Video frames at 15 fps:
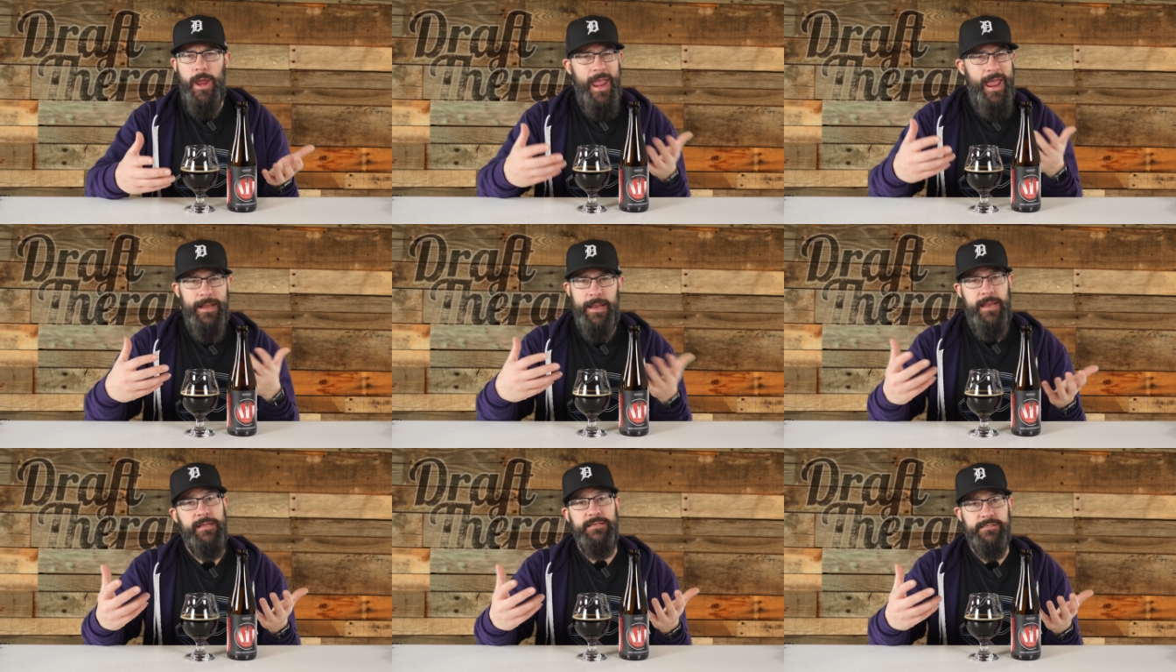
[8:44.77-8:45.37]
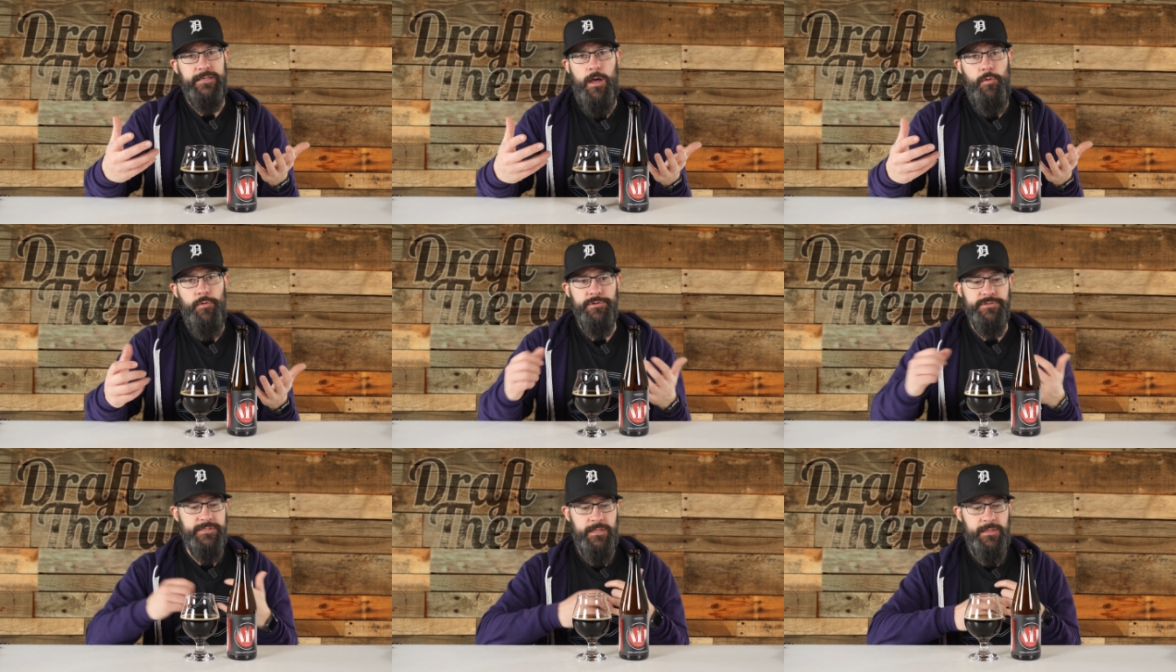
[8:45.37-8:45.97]
had any
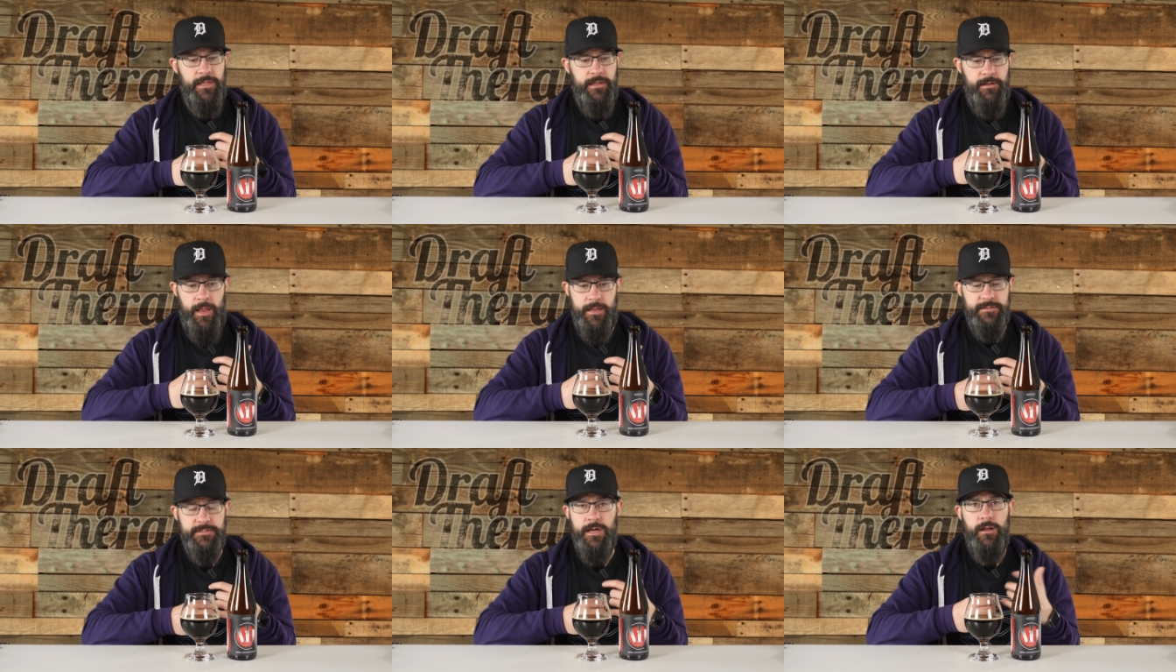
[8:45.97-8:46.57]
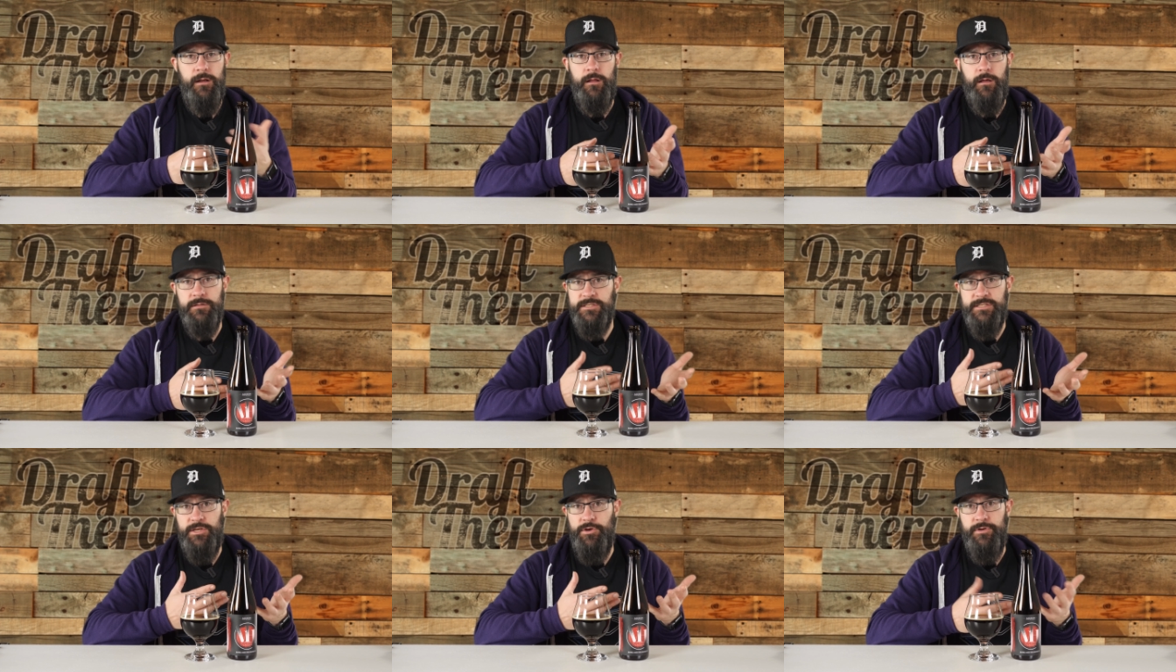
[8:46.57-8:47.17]
sours, that they had done
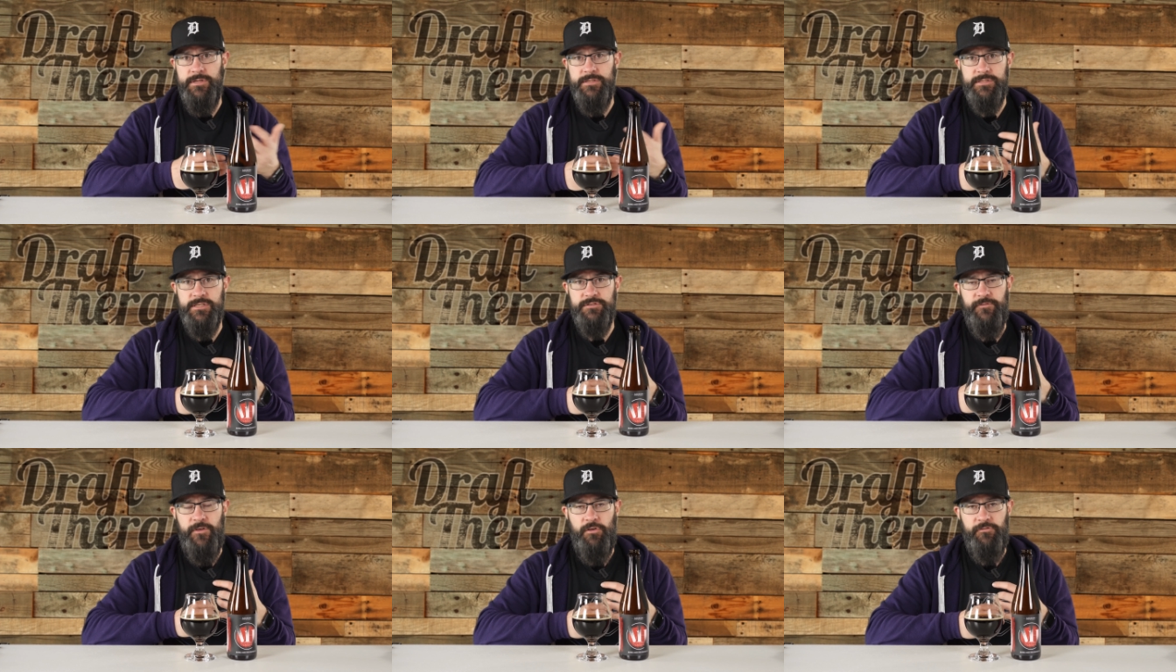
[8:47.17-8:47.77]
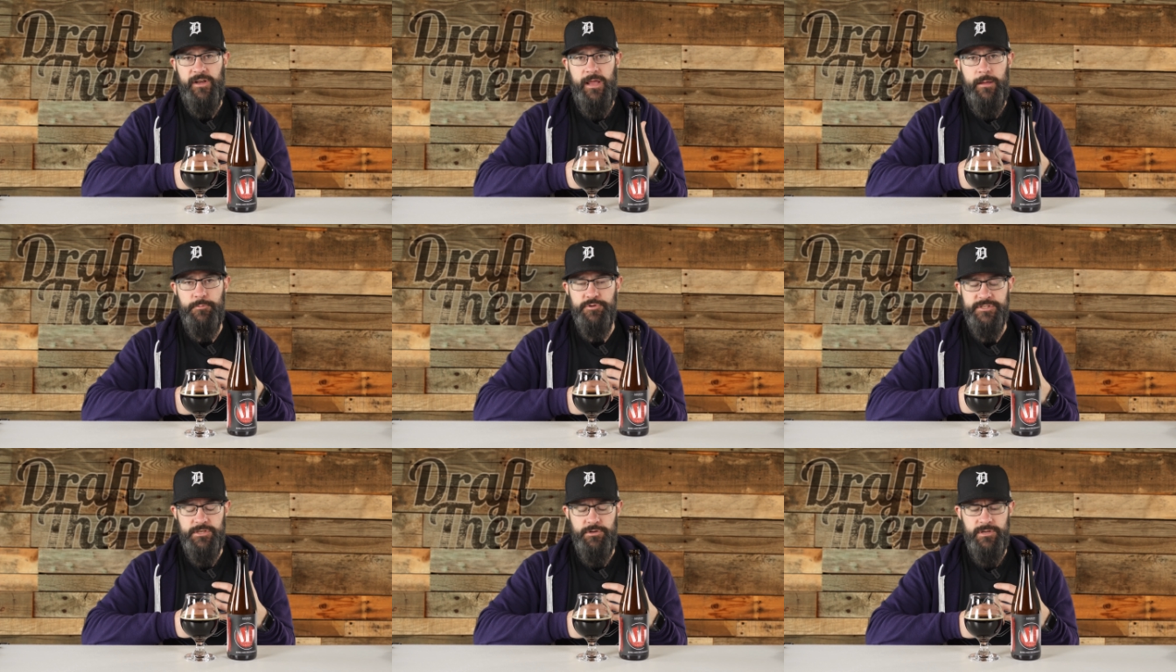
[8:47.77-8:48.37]
a series, this Velvet
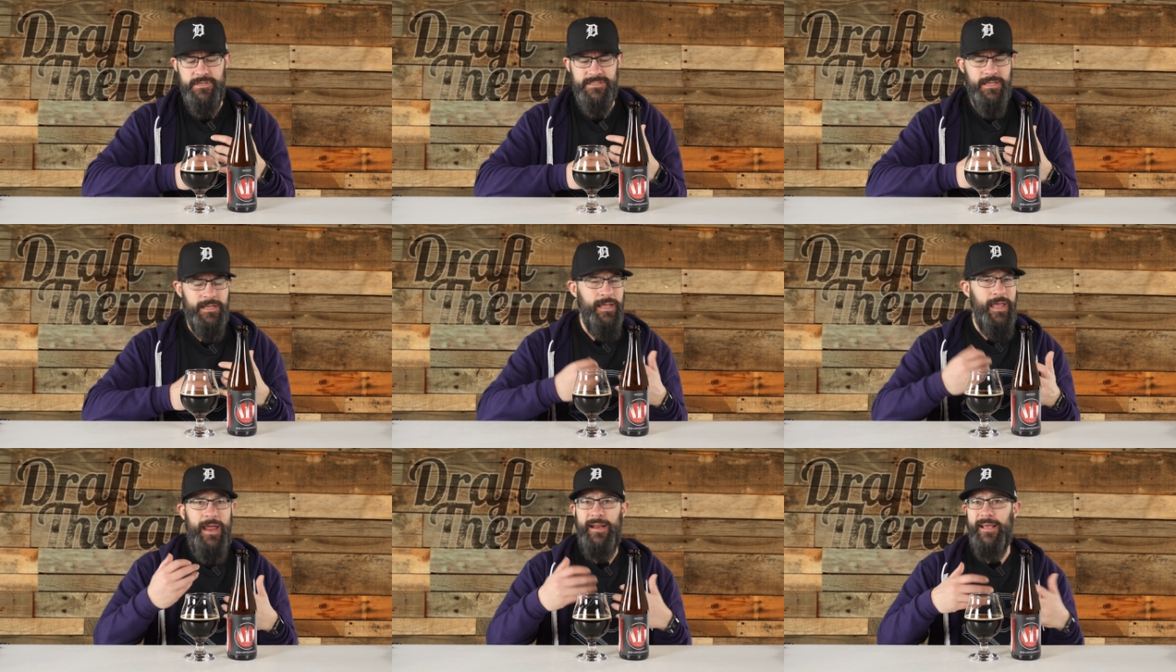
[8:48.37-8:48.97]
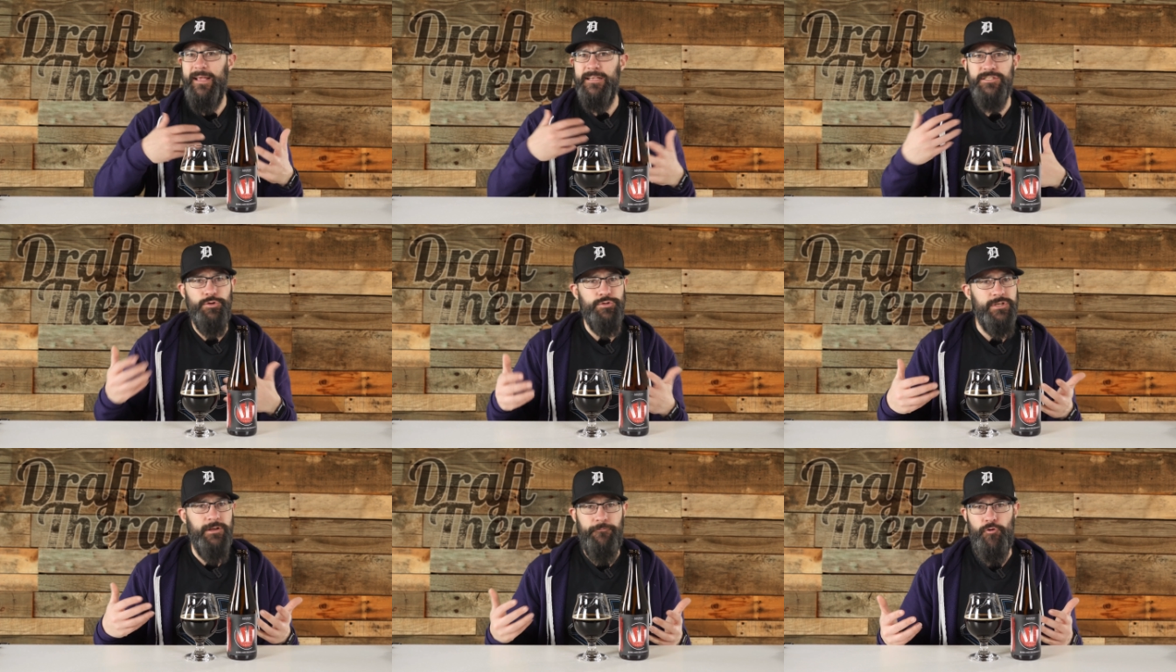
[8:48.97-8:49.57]
Hammer series. And I guess
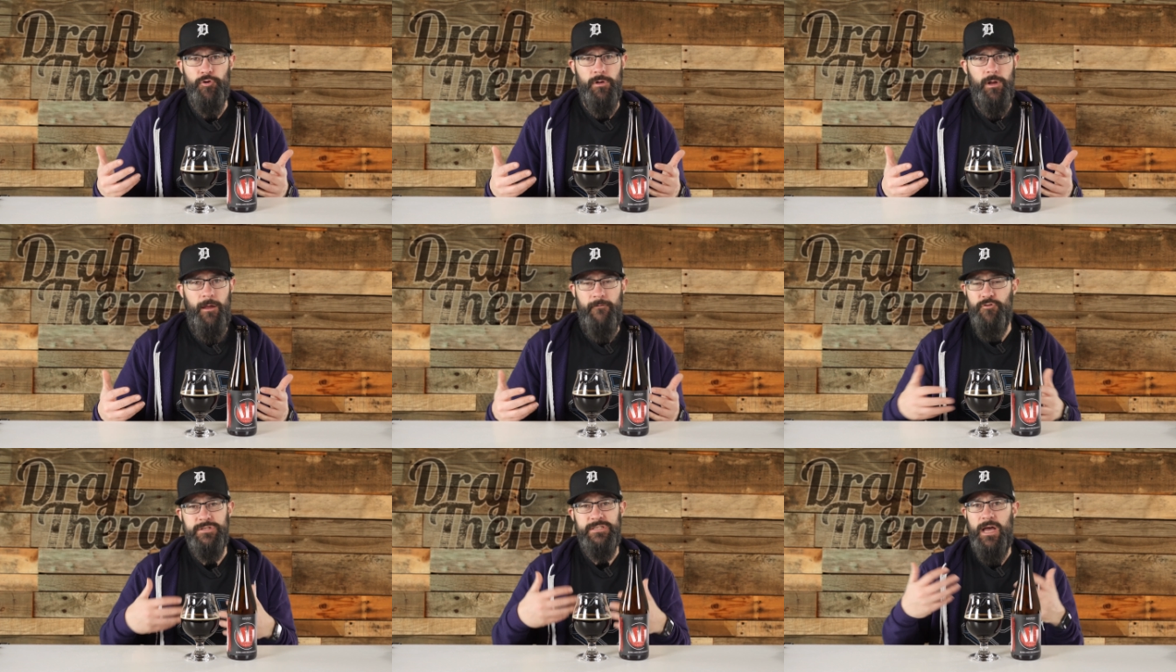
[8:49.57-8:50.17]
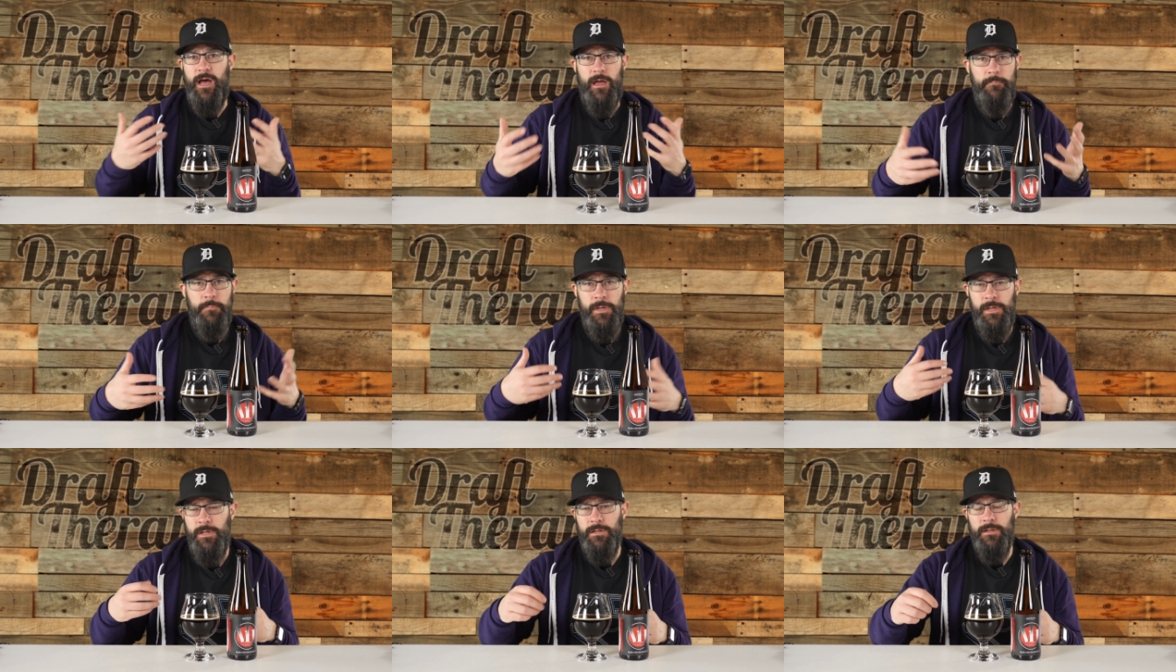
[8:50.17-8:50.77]
they're different every time.